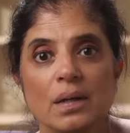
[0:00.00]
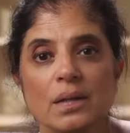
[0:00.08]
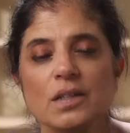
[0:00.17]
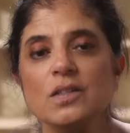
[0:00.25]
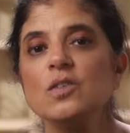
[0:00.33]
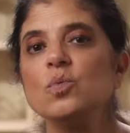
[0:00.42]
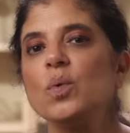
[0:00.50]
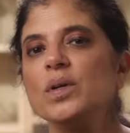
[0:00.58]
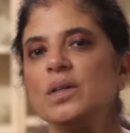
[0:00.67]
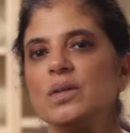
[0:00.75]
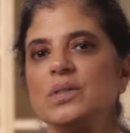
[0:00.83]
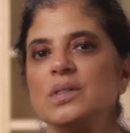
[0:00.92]
this is one
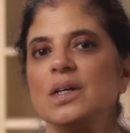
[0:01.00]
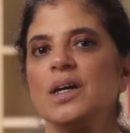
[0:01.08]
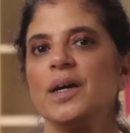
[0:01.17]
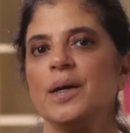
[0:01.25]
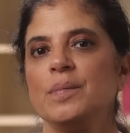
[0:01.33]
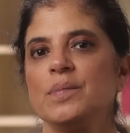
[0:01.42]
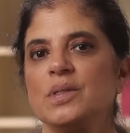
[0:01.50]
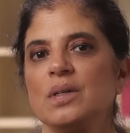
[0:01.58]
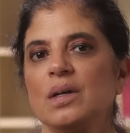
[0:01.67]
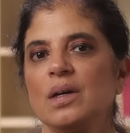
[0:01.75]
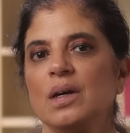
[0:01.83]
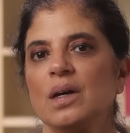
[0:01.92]
of those times
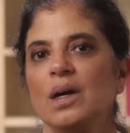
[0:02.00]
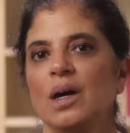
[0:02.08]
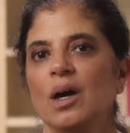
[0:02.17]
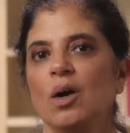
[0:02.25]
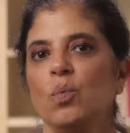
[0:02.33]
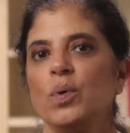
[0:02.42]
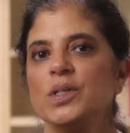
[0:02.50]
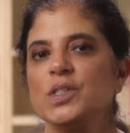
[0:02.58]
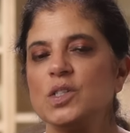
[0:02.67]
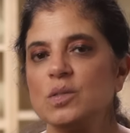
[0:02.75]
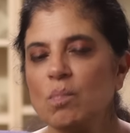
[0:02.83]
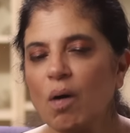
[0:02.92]
where
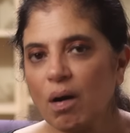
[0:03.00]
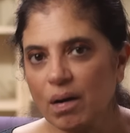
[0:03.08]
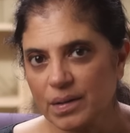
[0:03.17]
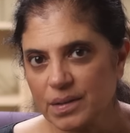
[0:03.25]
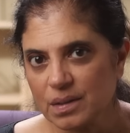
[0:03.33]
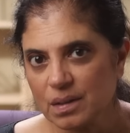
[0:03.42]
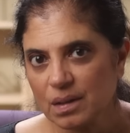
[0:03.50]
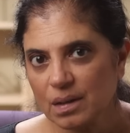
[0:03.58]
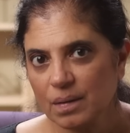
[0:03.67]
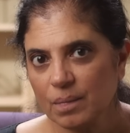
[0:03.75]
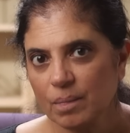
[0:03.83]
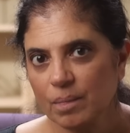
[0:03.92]
smart
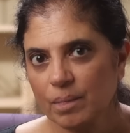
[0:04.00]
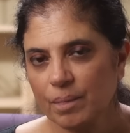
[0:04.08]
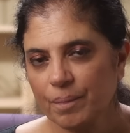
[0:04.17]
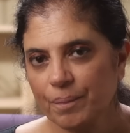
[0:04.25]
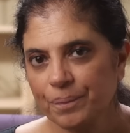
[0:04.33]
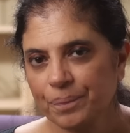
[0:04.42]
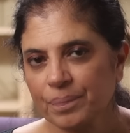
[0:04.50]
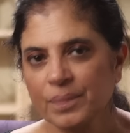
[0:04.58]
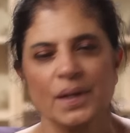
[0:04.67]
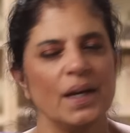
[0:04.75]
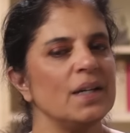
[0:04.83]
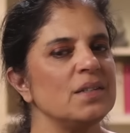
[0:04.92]

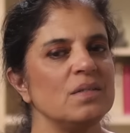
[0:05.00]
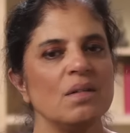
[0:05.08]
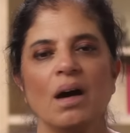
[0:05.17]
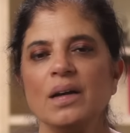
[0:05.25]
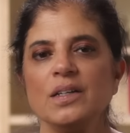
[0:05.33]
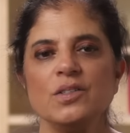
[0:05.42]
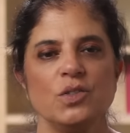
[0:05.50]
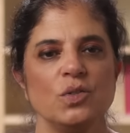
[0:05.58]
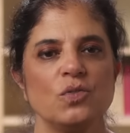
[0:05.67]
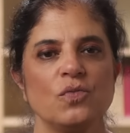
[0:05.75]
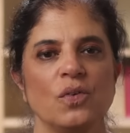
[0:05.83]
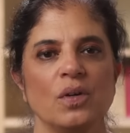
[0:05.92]
is not as
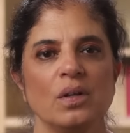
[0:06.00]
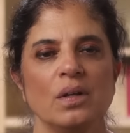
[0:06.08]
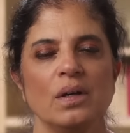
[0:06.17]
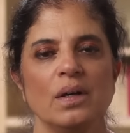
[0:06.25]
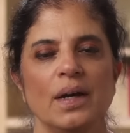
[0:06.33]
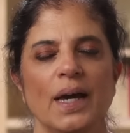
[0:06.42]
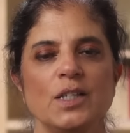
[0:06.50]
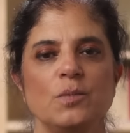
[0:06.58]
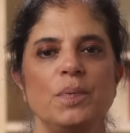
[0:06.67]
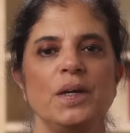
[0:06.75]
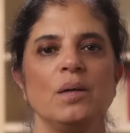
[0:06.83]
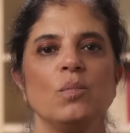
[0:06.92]
useful as
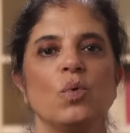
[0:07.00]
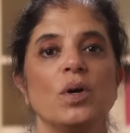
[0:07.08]
being